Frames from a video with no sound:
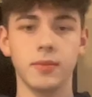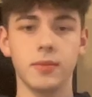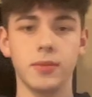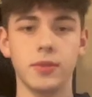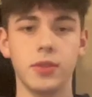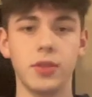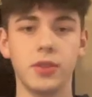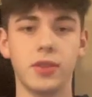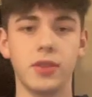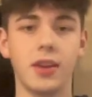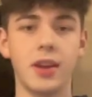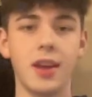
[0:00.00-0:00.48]

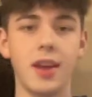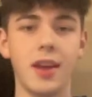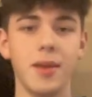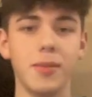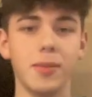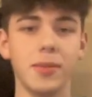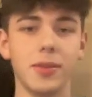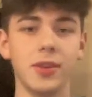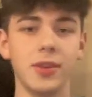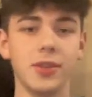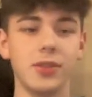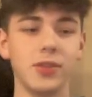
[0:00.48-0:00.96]
So today I'm
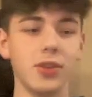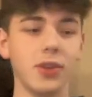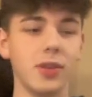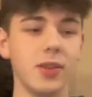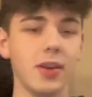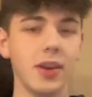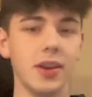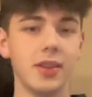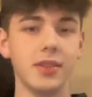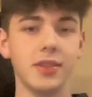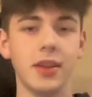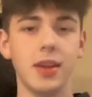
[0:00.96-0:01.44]
going to show
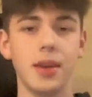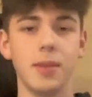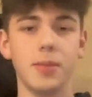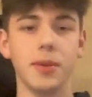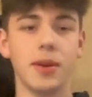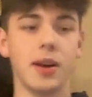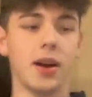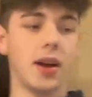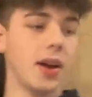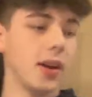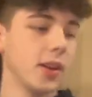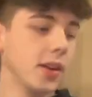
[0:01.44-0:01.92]
you how to tape
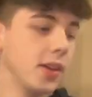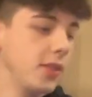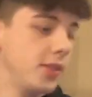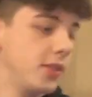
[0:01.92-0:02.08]
a hockey